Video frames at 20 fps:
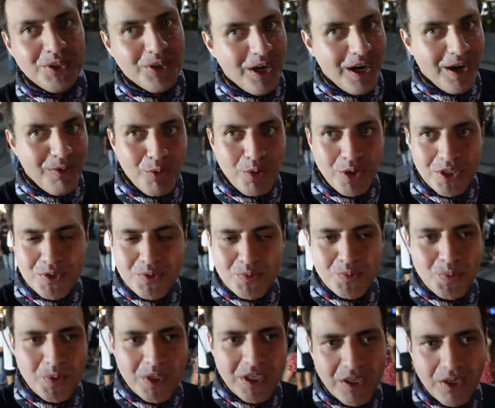know, I was
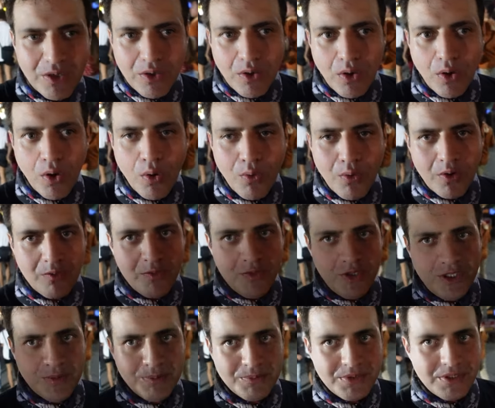very
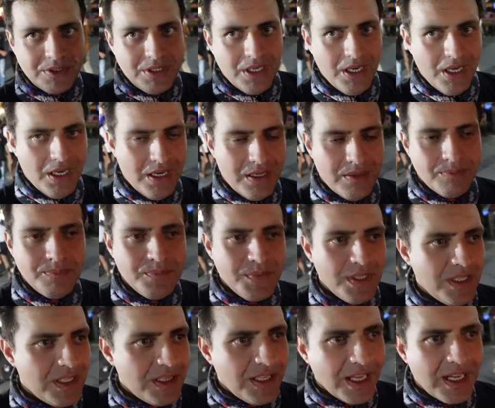overwhelmed.
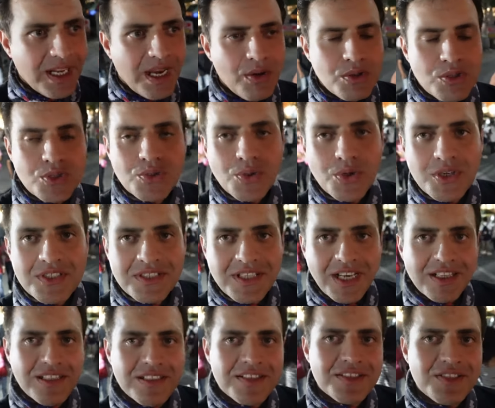Like I was so
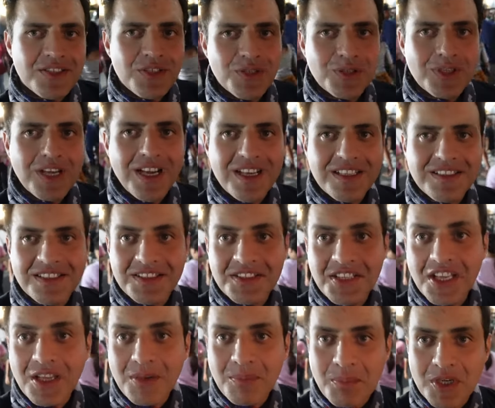excited to see you guys and
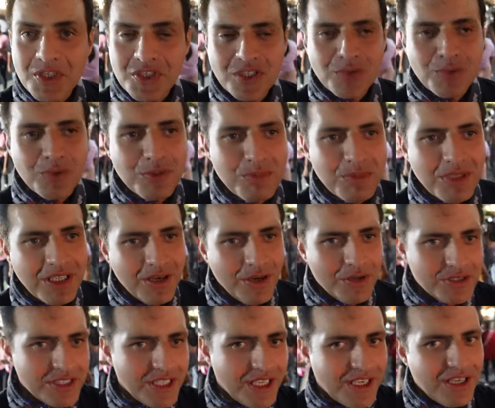taking a picture with me. I
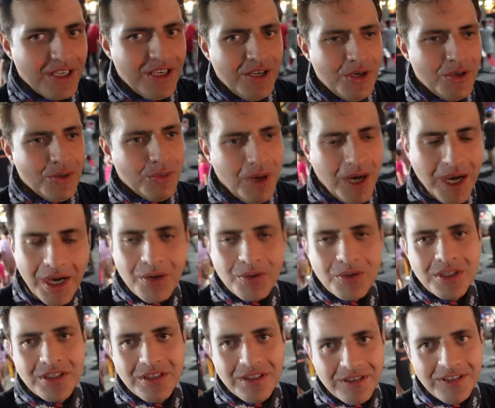was like, wow,
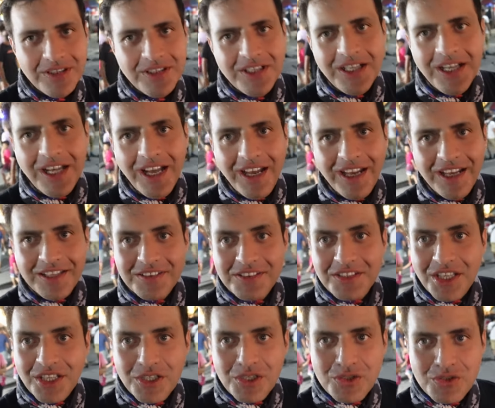you know. And
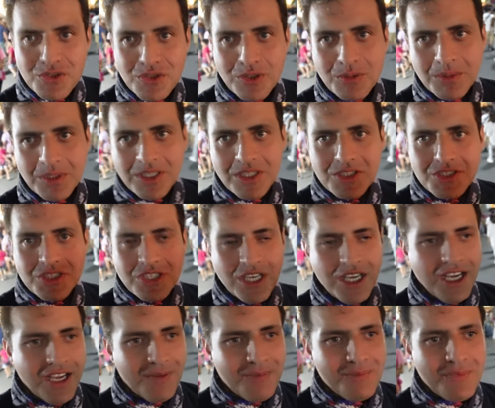thank you so much.
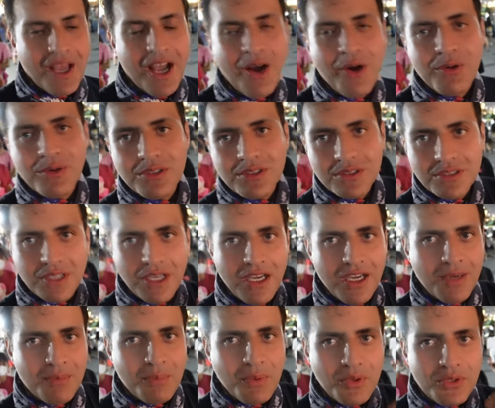
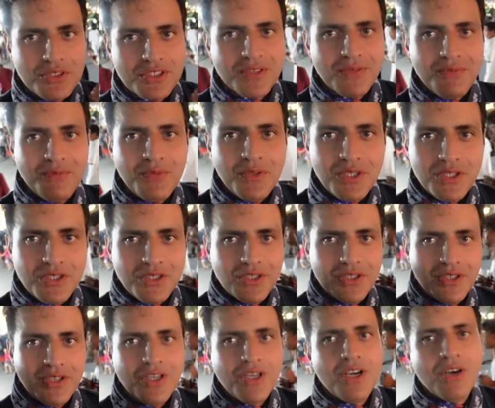I'll post a
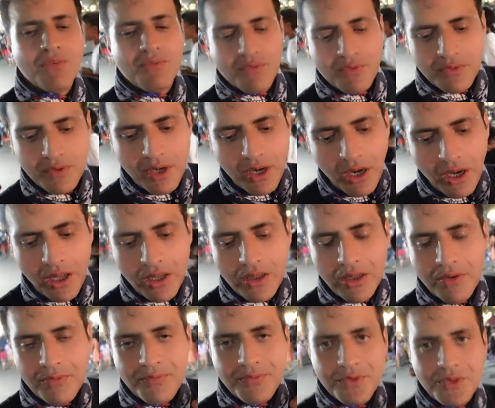video. All
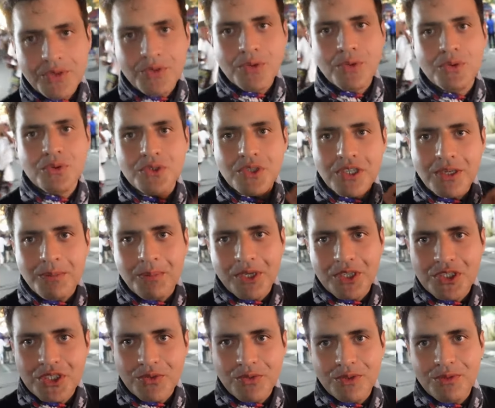of you who took a
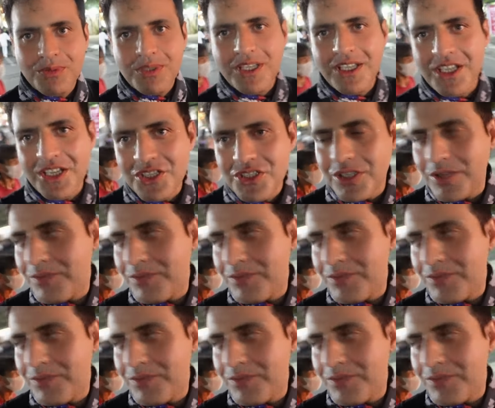picture with me, each